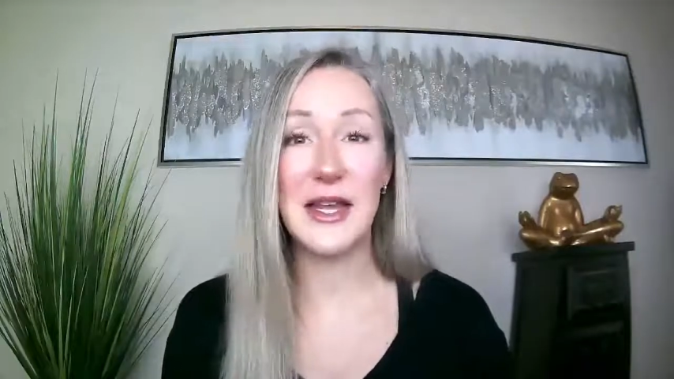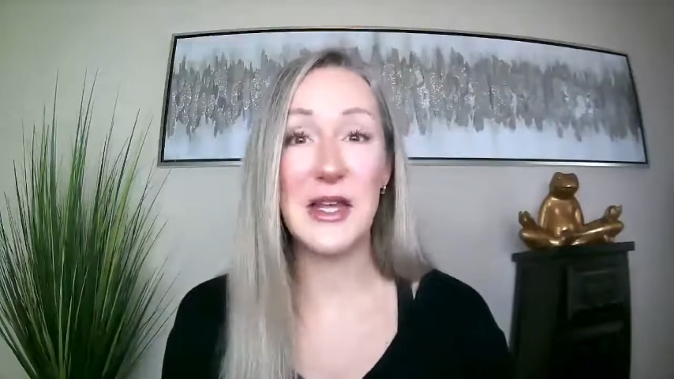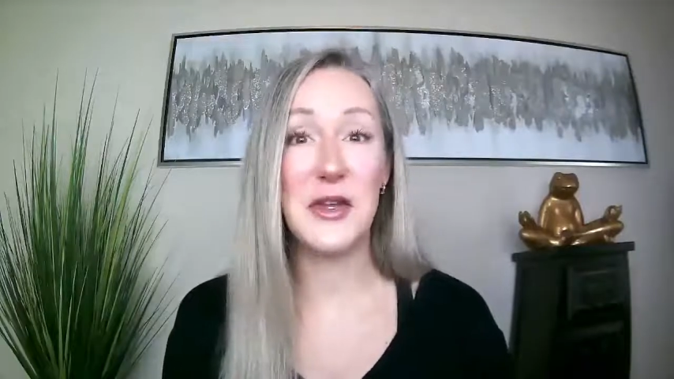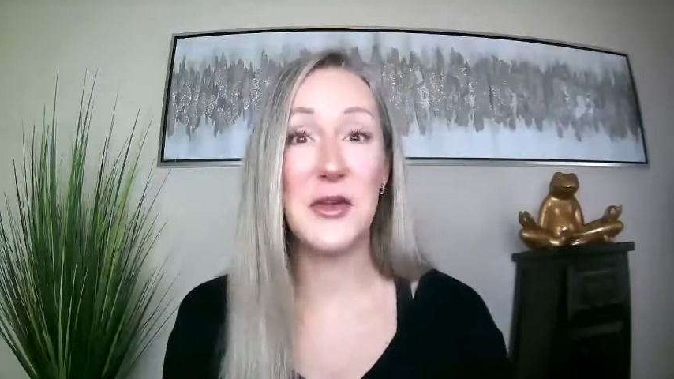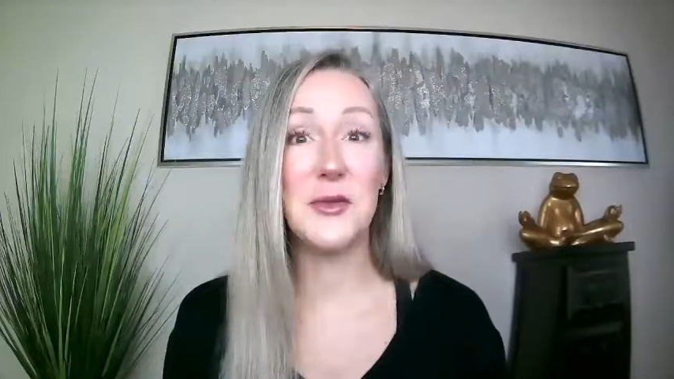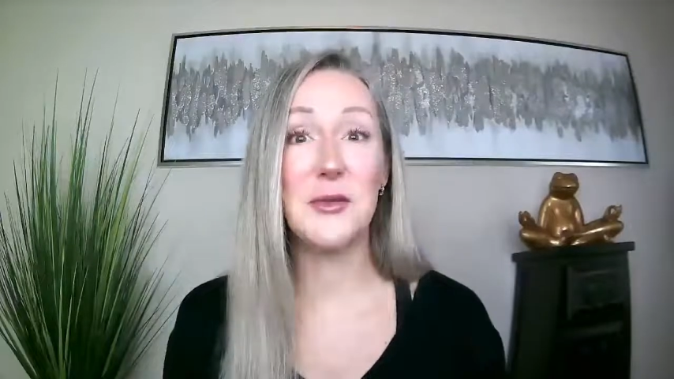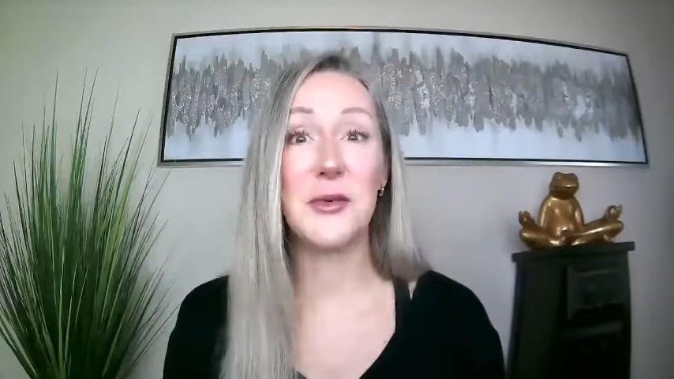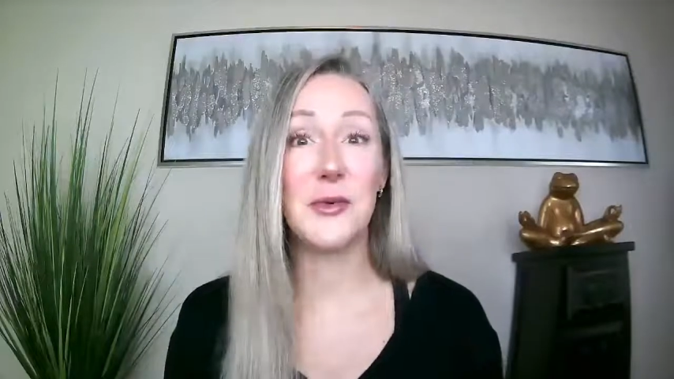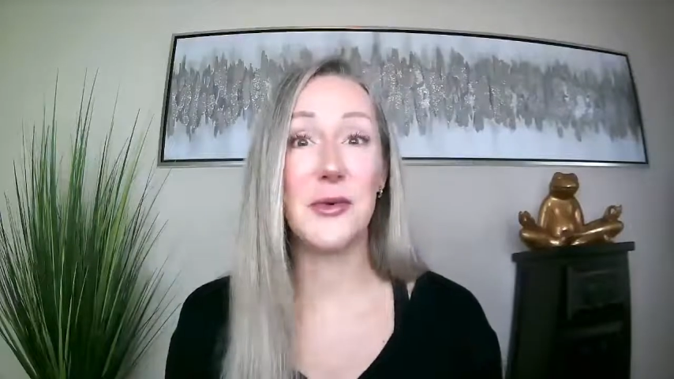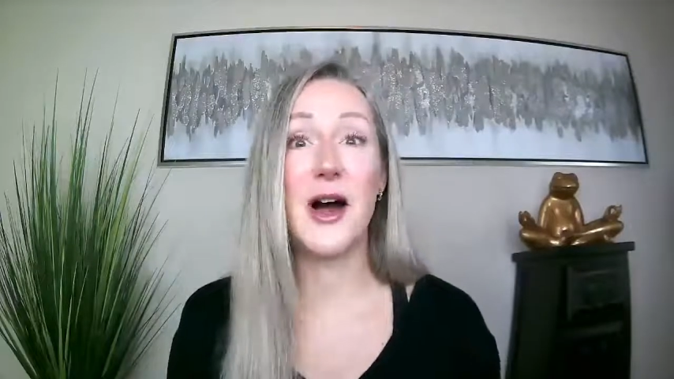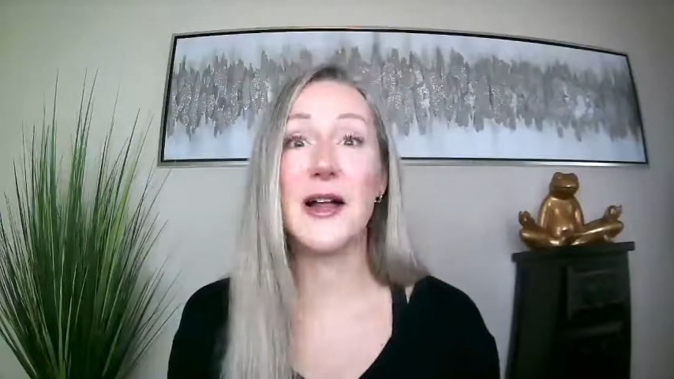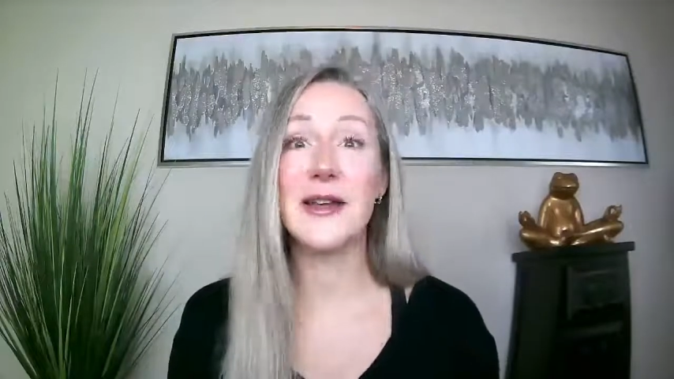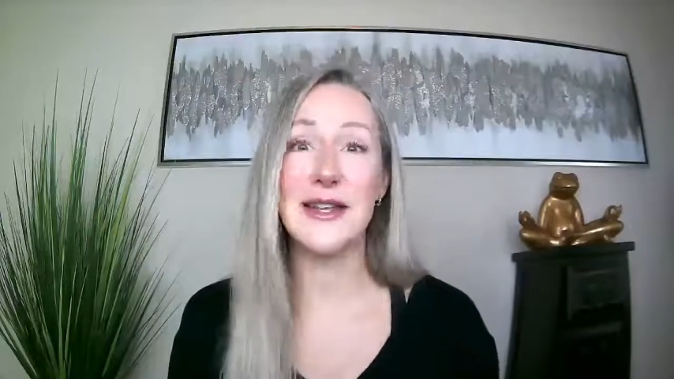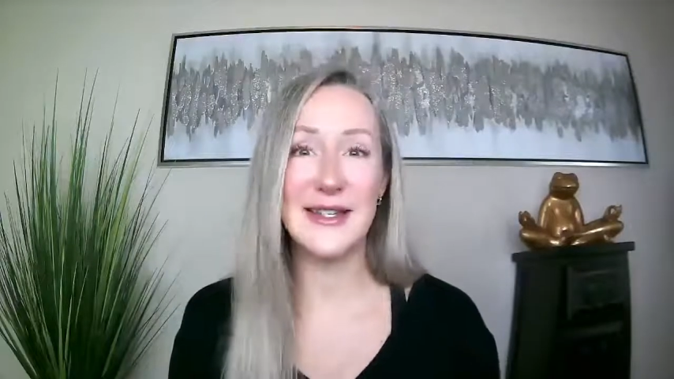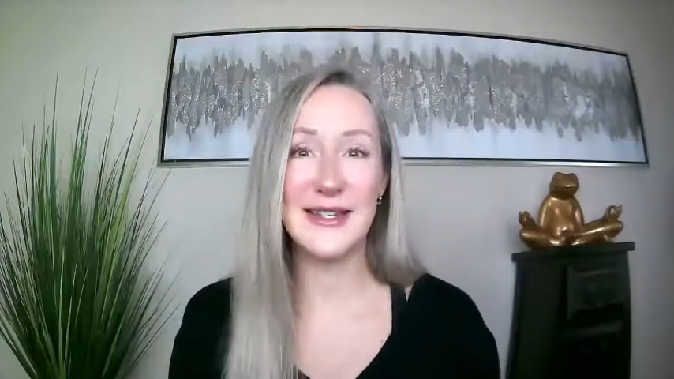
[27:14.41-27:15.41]
that you
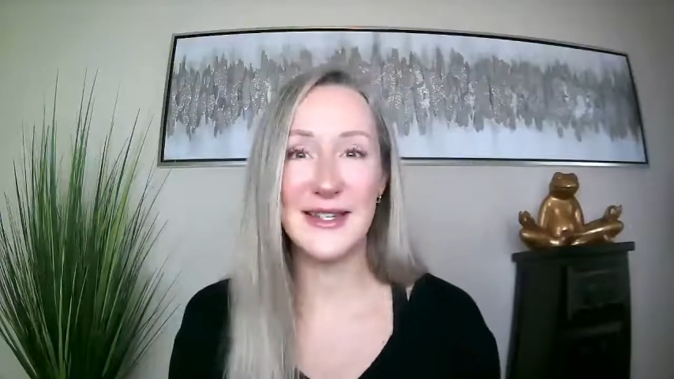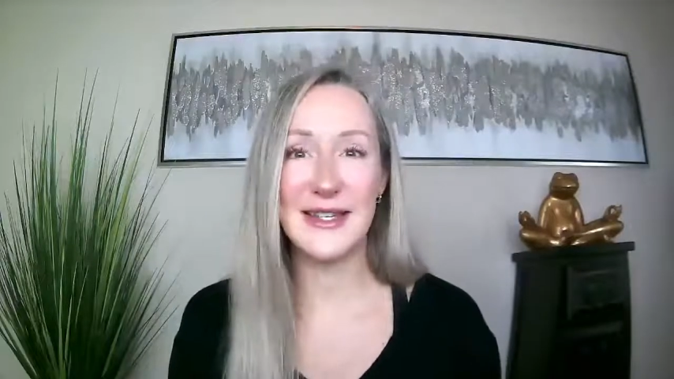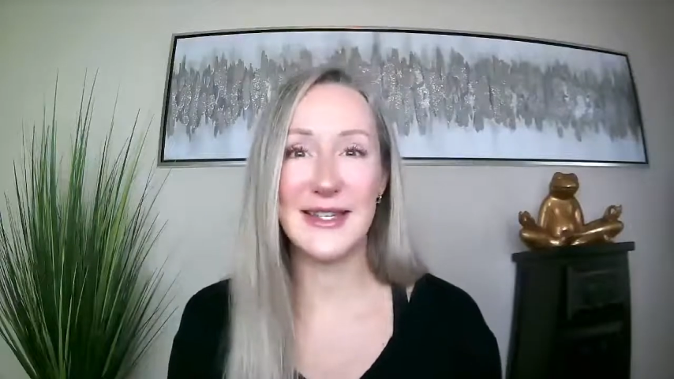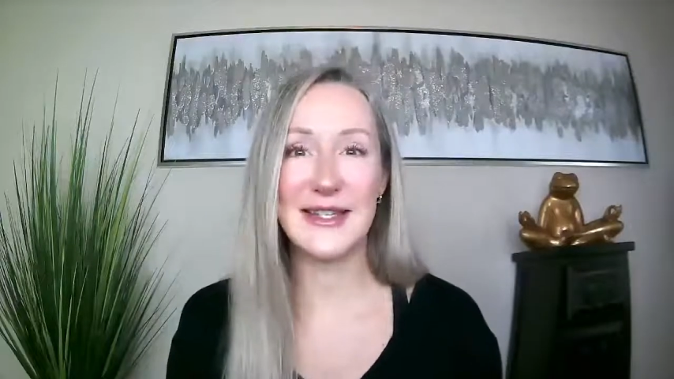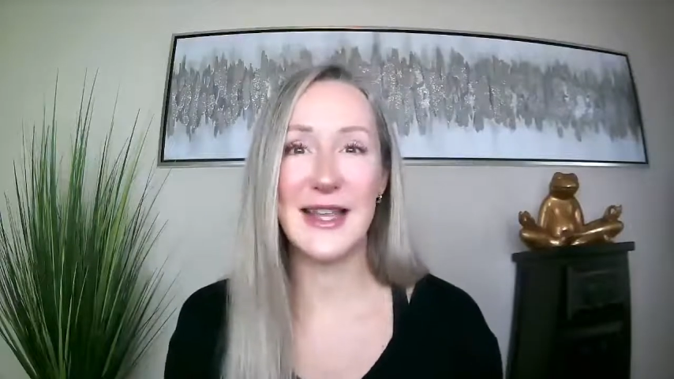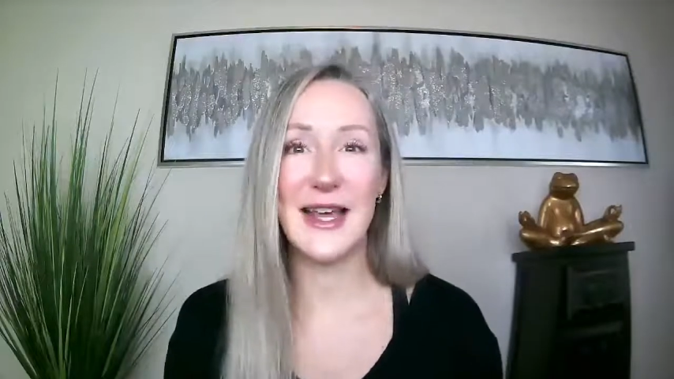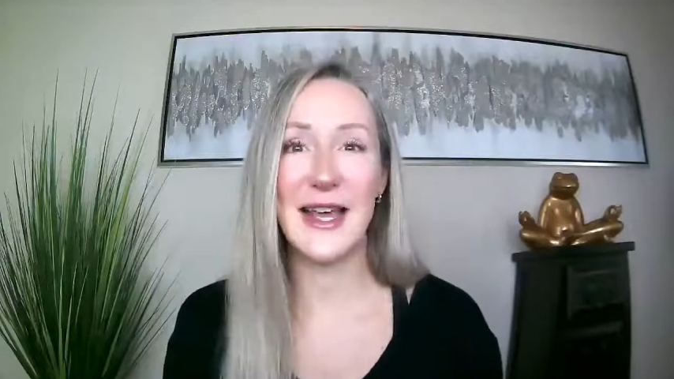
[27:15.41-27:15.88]
brought into this